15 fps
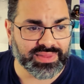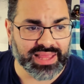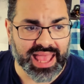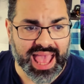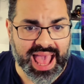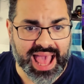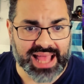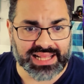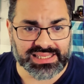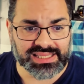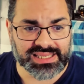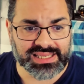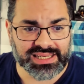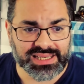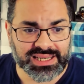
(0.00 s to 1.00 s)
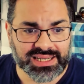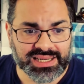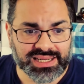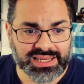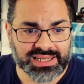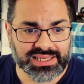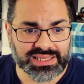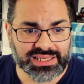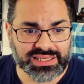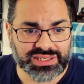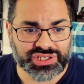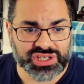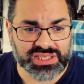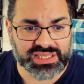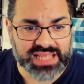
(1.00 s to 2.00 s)
and
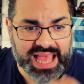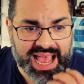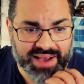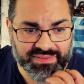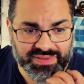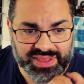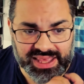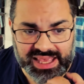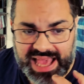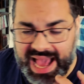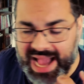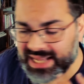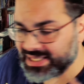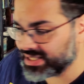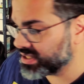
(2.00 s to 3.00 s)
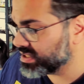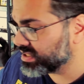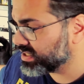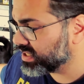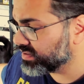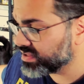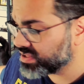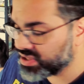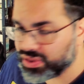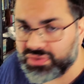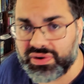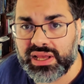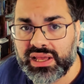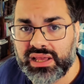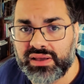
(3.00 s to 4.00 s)
just have the access to the Series
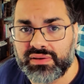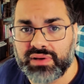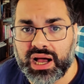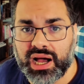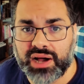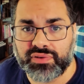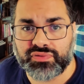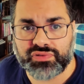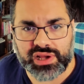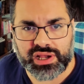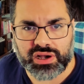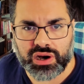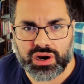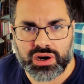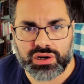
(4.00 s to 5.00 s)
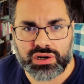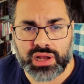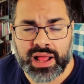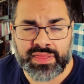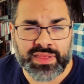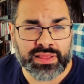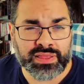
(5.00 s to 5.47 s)
3 free card and then the